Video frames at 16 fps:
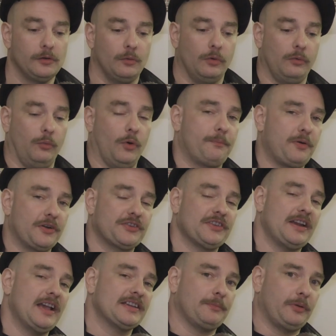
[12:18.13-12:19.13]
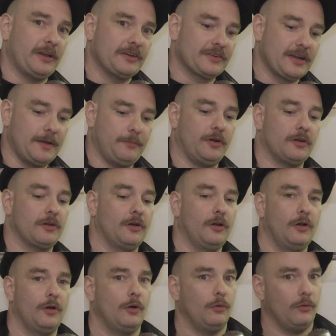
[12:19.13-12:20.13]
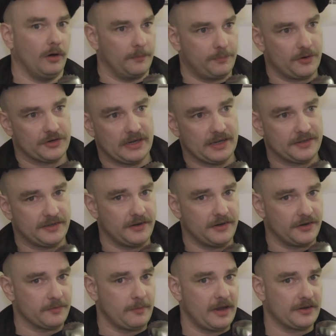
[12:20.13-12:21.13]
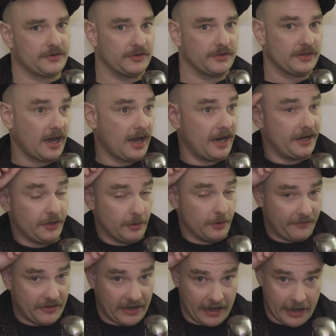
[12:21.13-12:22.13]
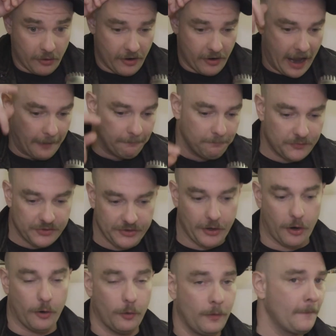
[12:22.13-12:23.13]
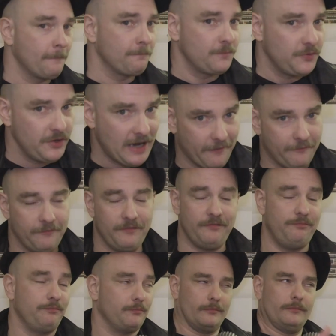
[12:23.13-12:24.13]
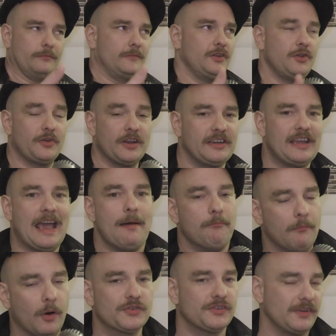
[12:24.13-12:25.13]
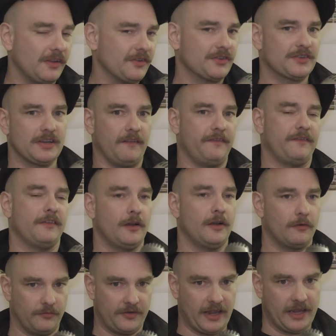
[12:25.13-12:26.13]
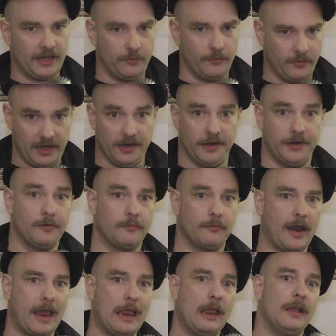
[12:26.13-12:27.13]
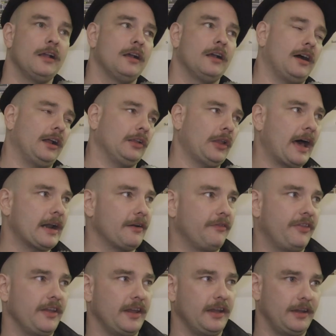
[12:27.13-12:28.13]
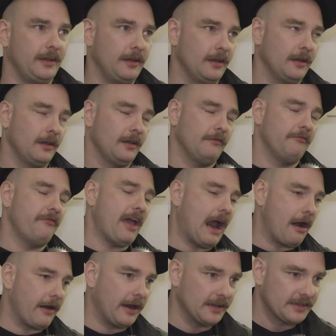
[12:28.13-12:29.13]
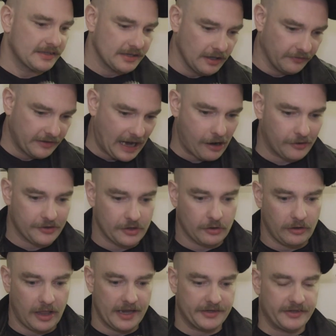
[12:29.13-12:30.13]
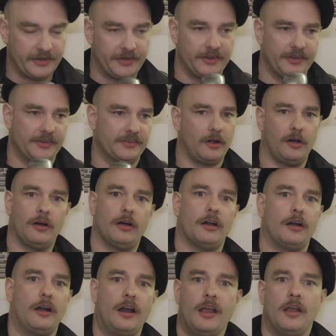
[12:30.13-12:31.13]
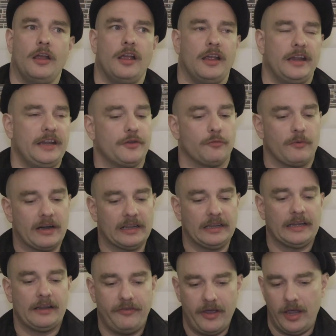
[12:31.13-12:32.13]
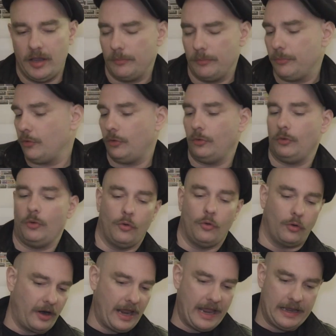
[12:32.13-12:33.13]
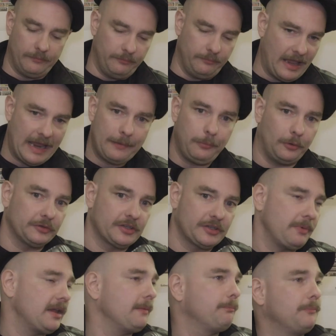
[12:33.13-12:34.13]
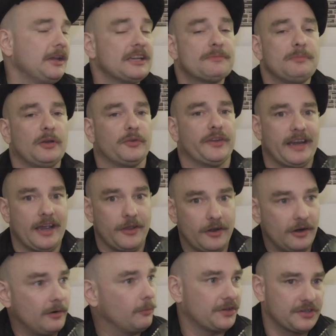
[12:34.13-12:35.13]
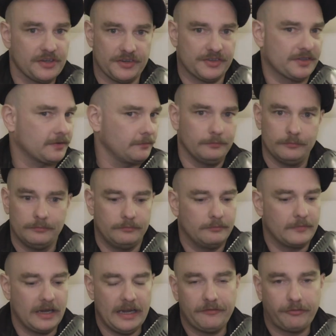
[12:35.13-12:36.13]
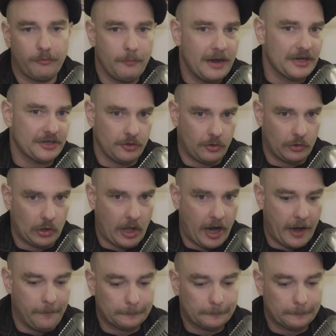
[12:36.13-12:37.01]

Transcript: One person has the player's handbook, one person has the Dungeon Master's Guide. You have the internet, so yeah, you can get most of the other stuff that you need, right? A lot of the variants of character classes are either readily available or able to be piecemealed together with just information online.